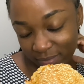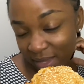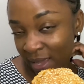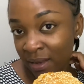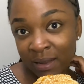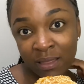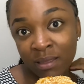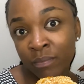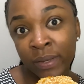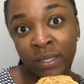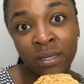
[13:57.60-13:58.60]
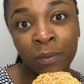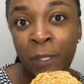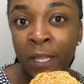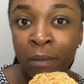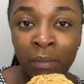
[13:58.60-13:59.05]
Ain't nothing basic about
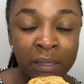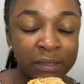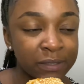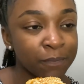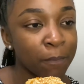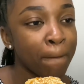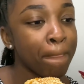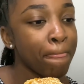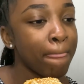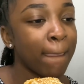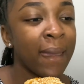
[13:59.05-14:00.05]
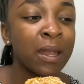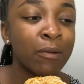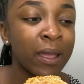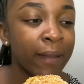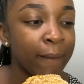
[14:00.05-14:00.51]
that maths.
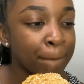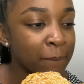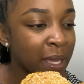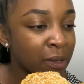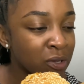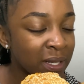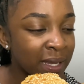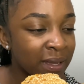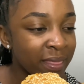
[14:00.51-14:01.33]
Anyway, I got like a